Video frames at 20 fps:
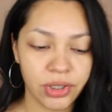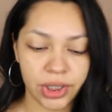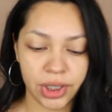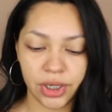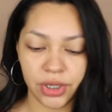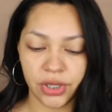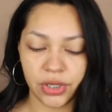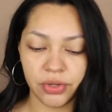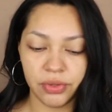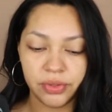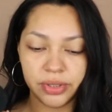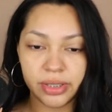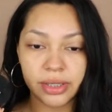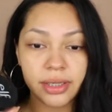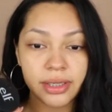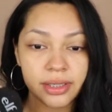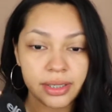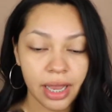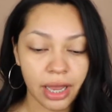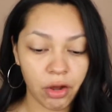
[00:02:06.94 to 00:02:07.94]
I'm just going to use
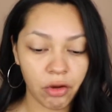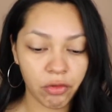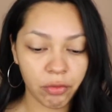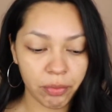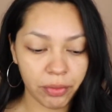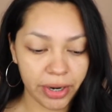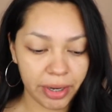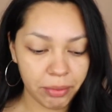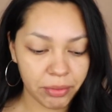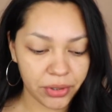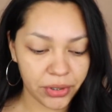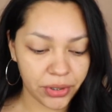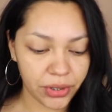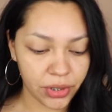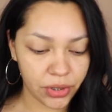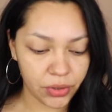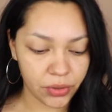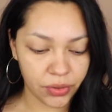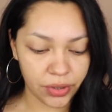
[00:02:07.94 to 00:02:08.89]
this e.l.f. primer